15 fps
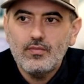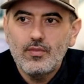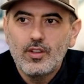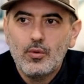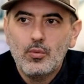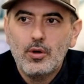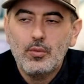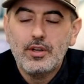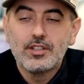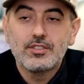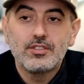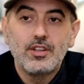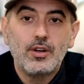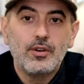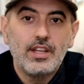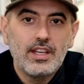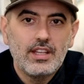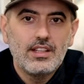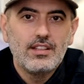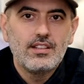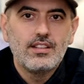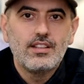when we were snowed
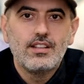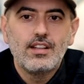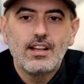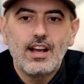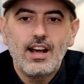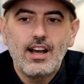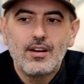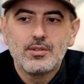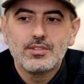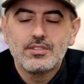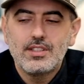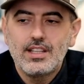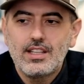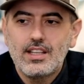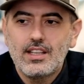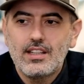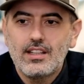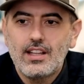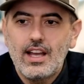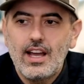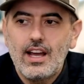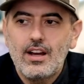in, I was thinking,
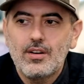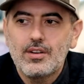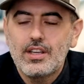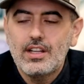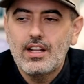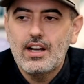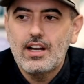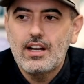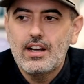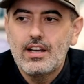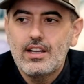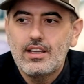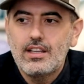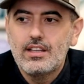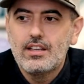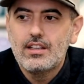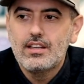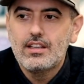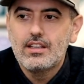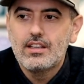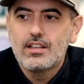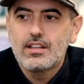how can I
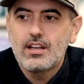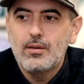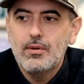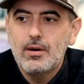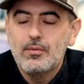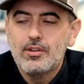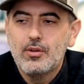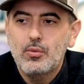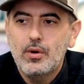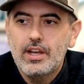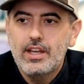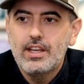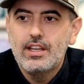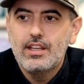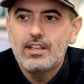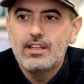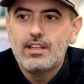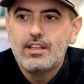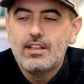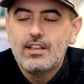come up with a way